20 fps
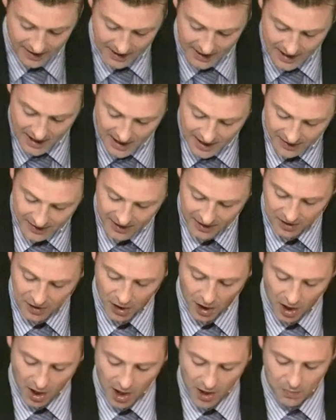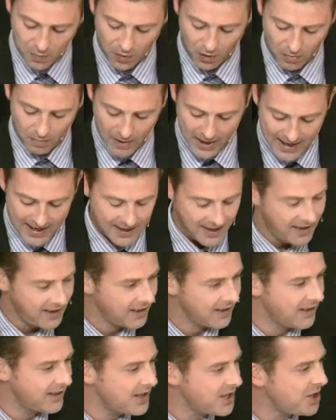it, that God will
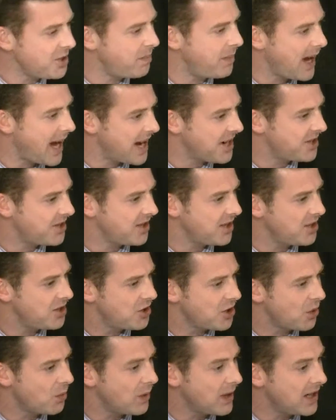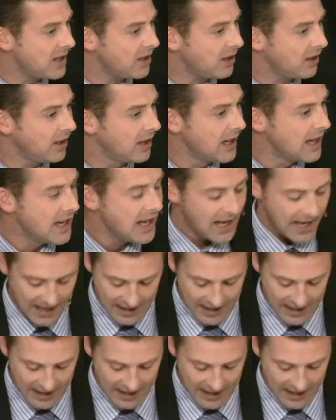make this passage a real